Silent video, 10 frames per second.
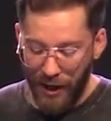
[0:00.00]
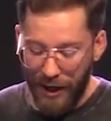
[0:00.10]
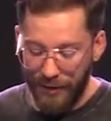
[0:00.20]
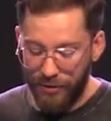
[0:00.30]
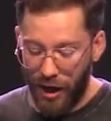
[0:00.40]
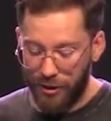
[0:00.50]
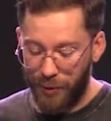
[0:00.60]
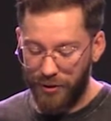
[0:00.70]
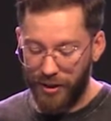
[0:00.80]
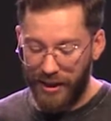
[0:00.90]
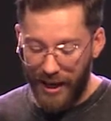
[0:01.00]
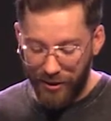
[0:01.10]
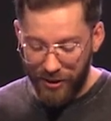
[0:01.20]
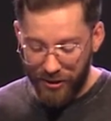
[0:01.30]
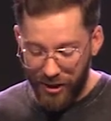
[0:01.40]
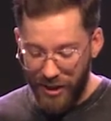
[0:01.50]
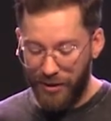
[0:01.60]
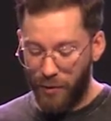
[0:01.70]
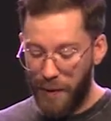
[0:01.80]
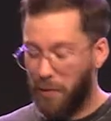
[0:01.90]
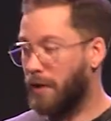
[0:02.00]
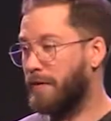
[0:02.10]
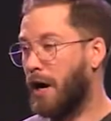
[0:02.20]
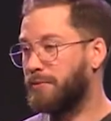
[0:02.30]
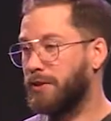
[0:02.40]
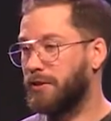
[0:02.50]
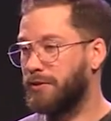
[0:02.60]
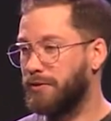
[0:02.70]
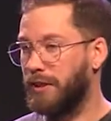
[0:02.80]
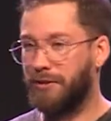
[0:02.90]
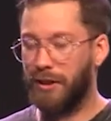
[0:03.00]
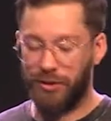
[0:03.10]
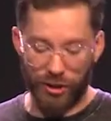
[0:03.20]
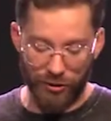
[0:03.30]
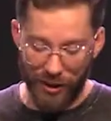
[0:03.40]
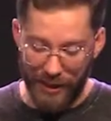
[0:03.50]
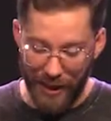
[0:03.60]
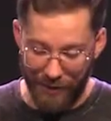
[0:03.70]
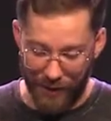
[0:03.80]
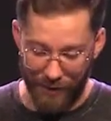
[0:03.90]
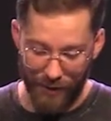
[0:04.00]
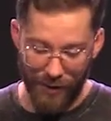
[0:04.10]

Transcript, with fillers: it is talked about as a guarantee that we will have obstacles. It's, it's just a given.